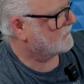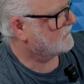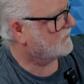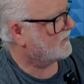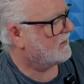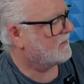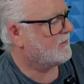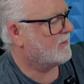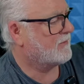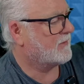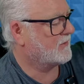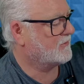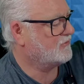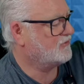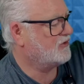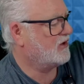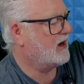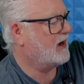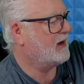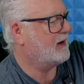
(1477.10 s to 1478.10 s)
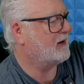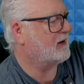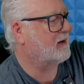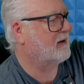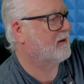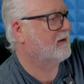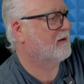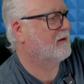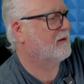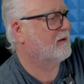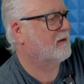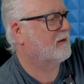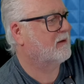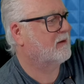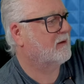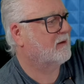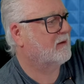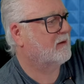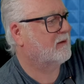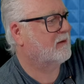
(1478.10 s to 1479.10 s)
like another jack.
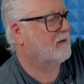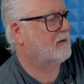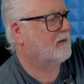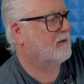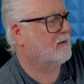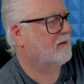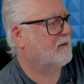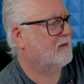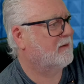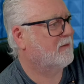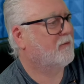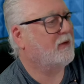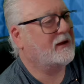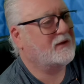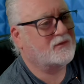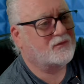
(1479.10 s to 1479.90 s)
Right,